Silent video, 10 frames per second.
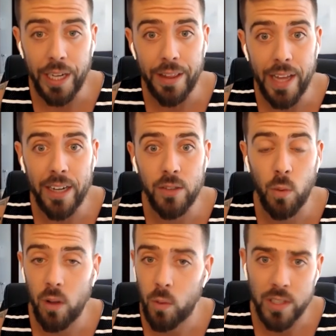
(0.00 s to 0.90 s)
and that is
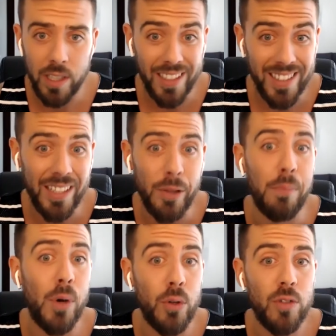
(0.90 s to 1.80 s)
one of the ones that I see the
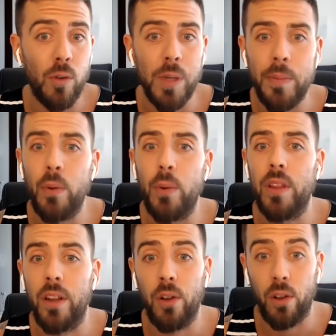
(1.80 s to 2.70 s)
most for people with
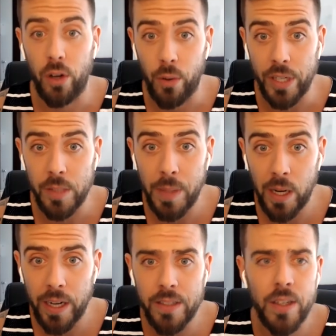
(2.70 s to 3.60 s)
little or no
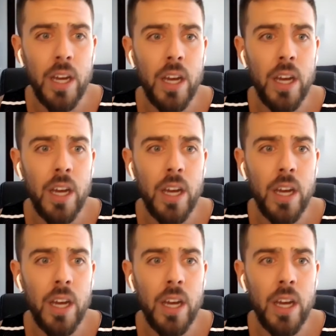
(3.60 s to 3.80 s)
experience.